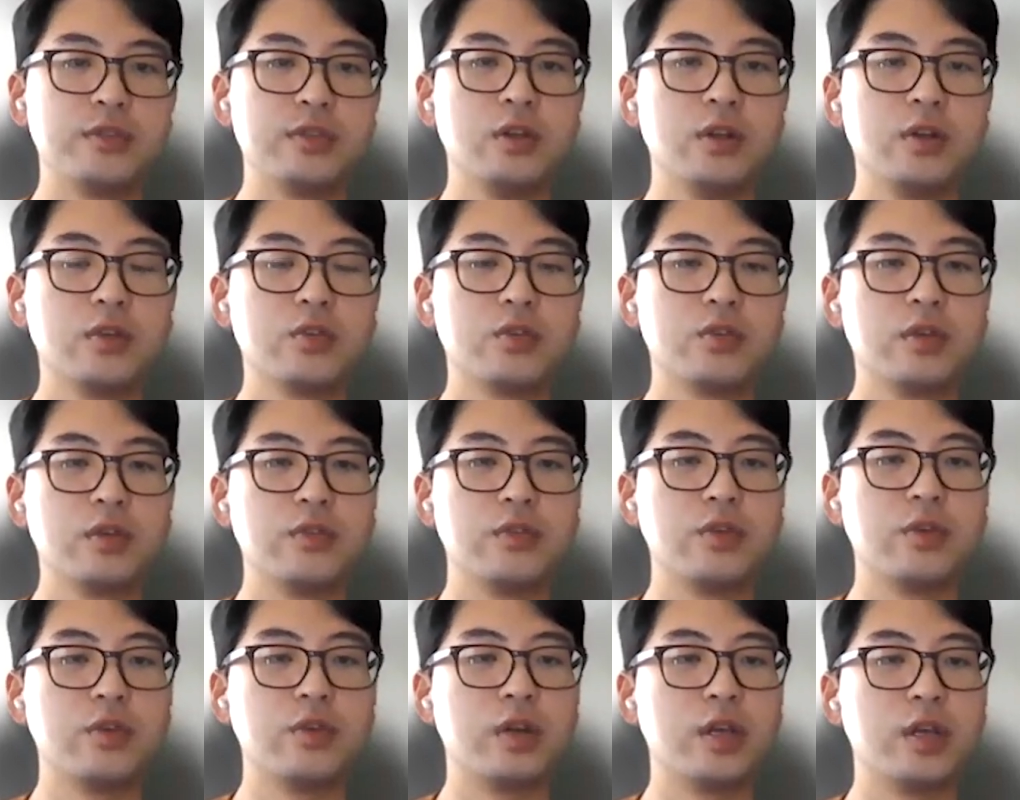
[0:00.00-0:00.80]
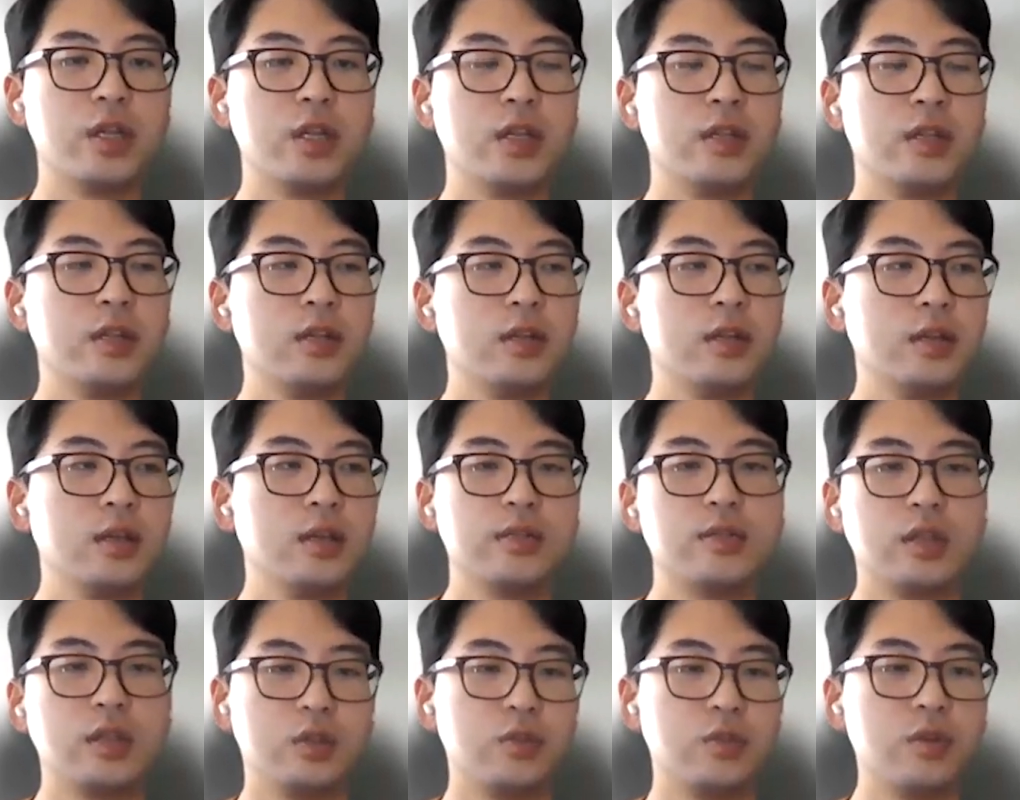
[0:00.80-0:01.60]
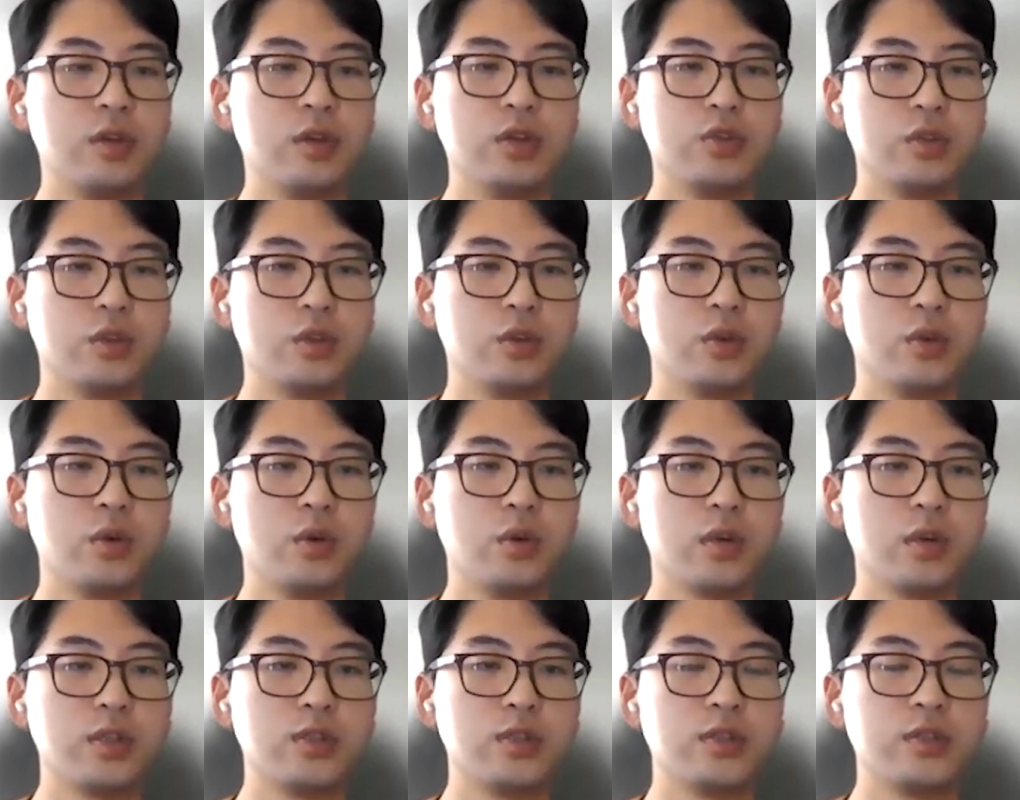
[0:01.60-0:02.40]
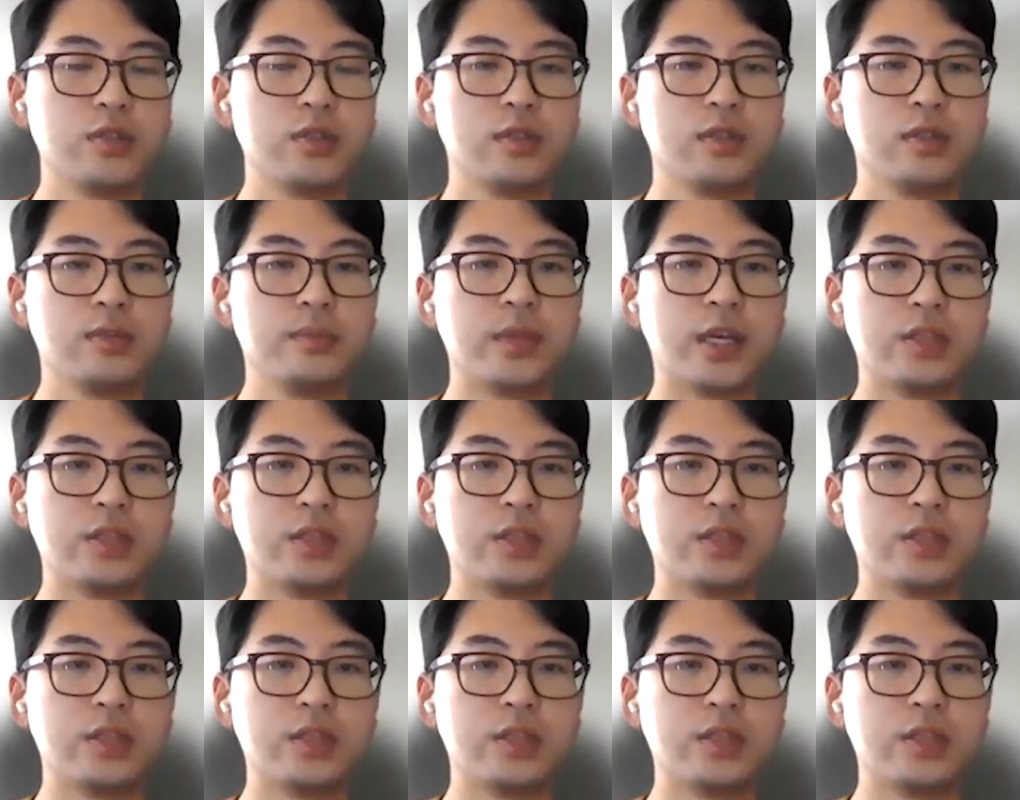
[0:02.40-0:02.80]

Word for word: You know, so if you're in, let's say, three hundred doors,